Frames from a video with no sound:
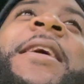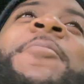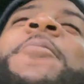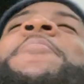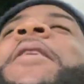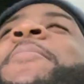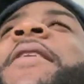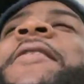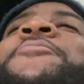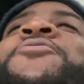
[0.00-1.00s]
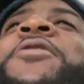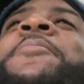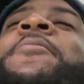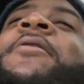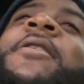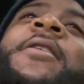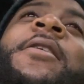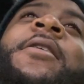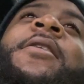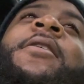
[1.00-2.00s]
But maybe I'm tripping.
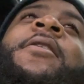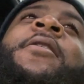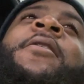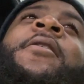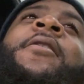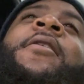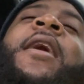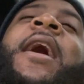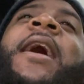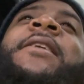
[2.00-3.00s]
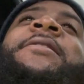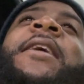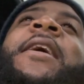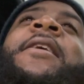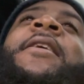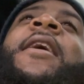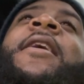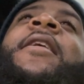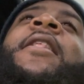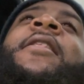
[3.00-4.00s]
I say,
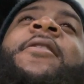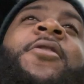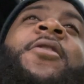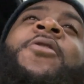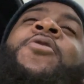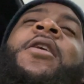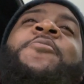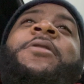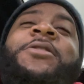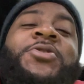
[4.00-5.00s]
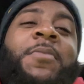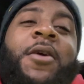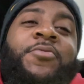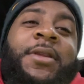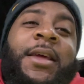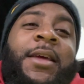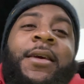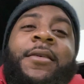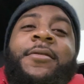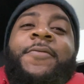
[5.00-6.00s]
come with the smoke
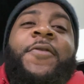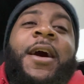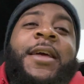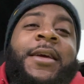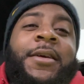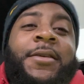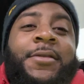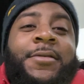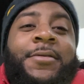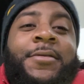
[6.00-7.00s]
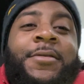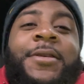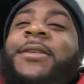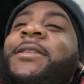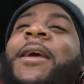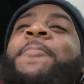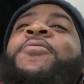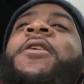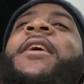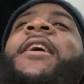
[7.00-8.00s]
then. Fuck it. Shit,
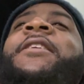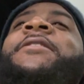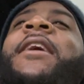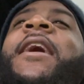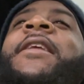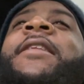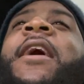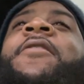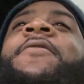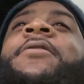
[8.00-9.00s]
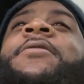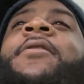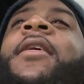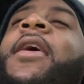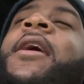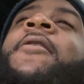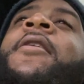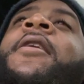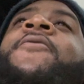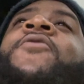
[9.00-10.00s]
put Keshawn Davis
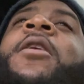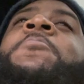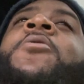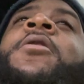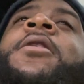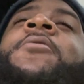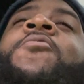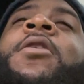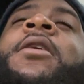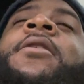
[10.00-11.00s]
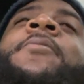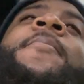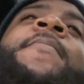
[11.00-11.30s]
and Frank Martin in the ring.